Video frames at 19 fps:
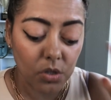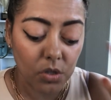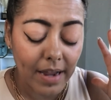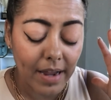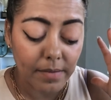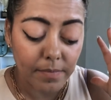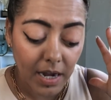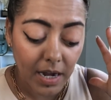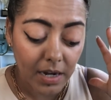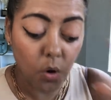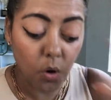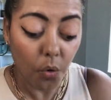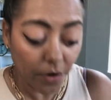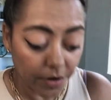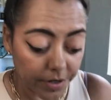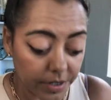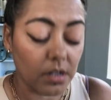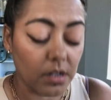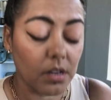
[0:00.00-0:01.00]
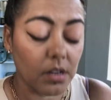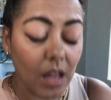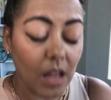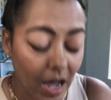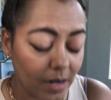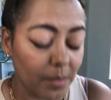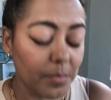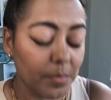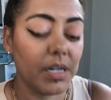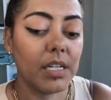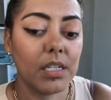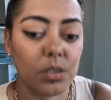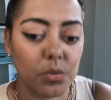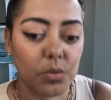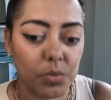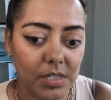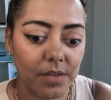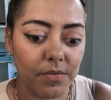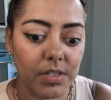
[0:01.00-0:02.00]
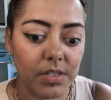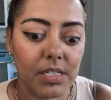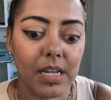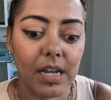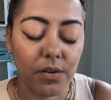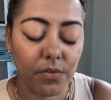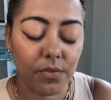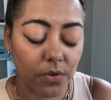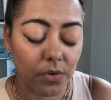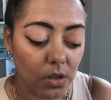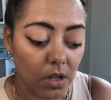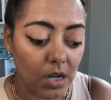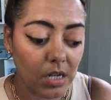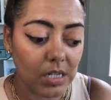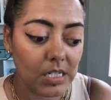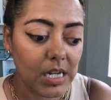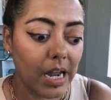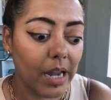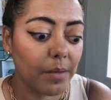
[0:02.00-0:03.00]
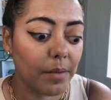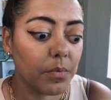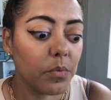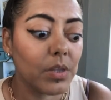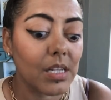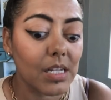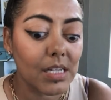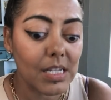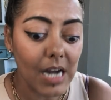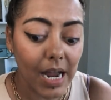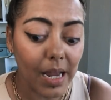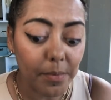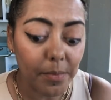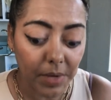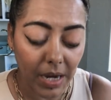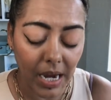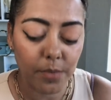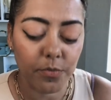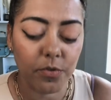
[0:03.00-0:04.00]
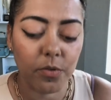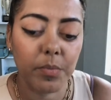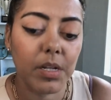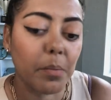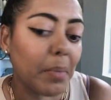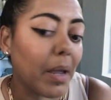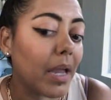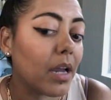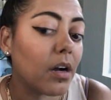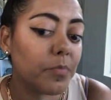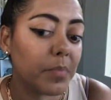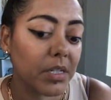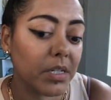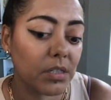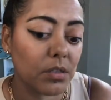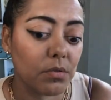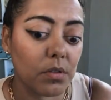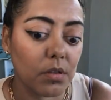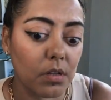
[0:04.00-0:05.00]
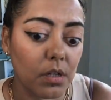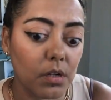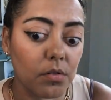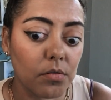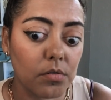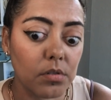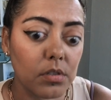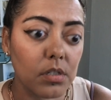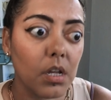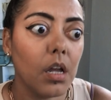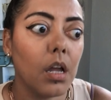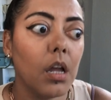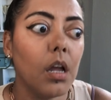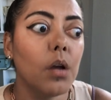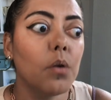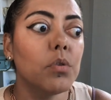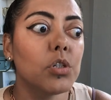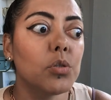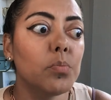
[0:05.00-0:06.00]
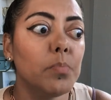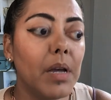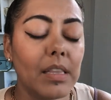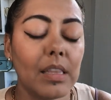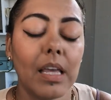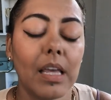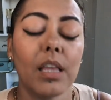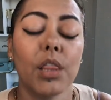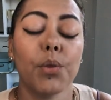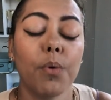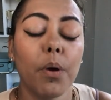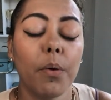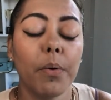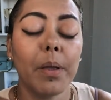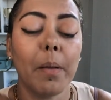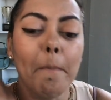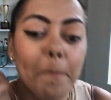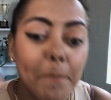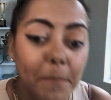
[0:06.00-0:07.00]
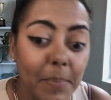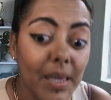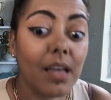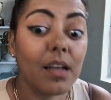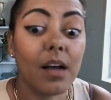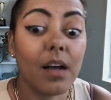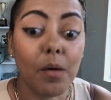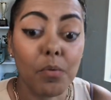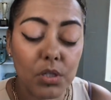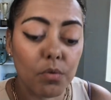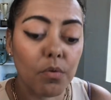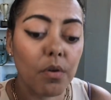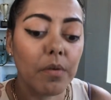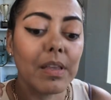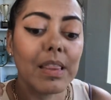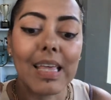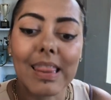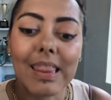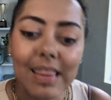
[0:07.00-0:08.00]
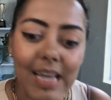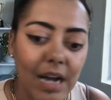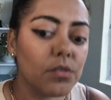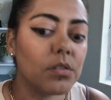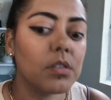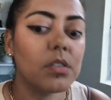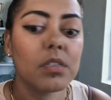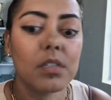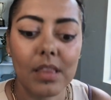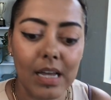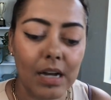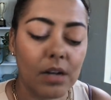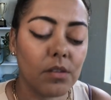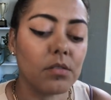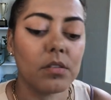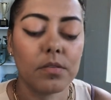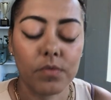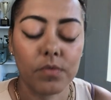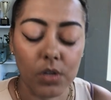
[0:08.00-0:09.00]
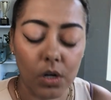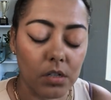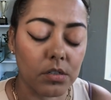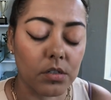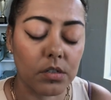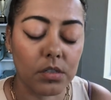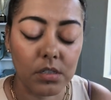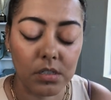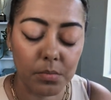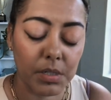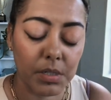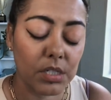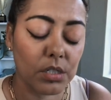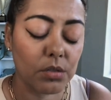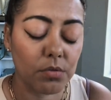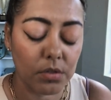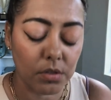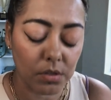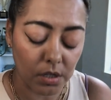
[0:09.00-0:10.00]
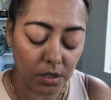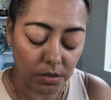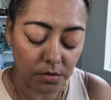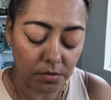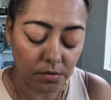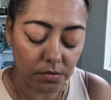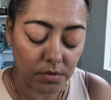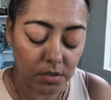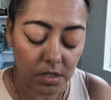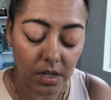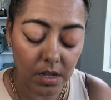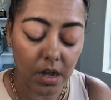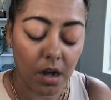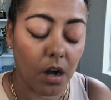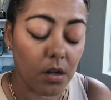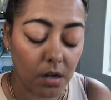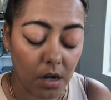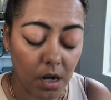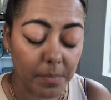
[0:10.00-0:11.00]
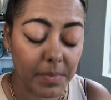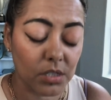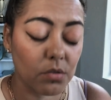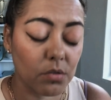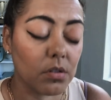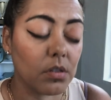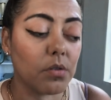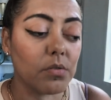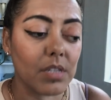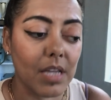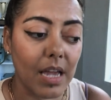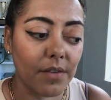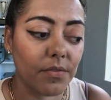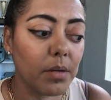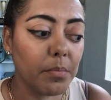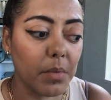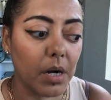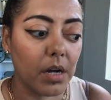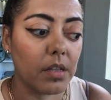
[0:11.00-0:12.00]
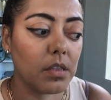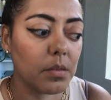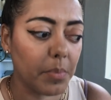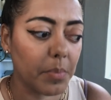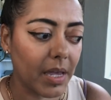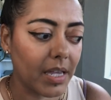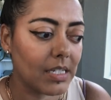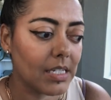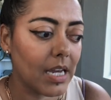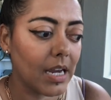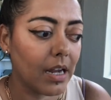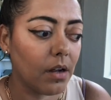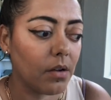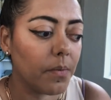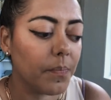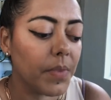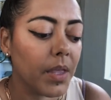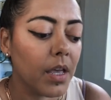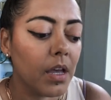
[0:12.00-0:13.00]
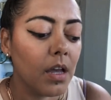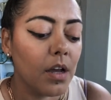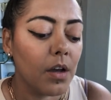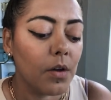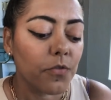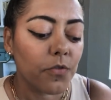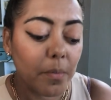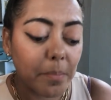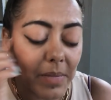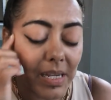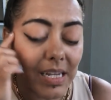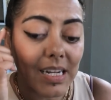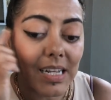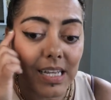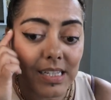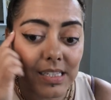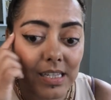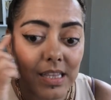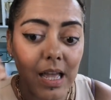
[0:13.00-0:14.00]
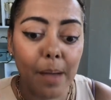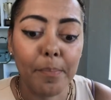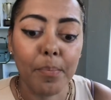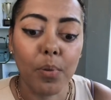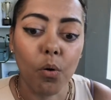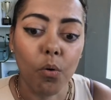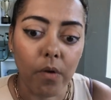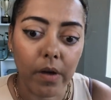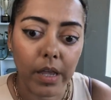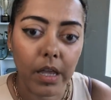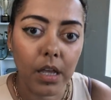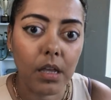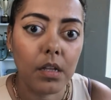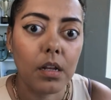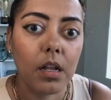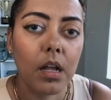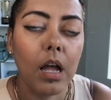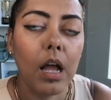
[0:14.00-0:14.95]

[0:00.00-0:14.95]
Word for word: so I, I hoarded a lot of money into a savings account for a long time. When the time came for me to pay off my student loans, which meant like throwing big, I was throwing like thousands and thousands of dollars into my student loans on my student loans every month to pay it down. For me to get to that point,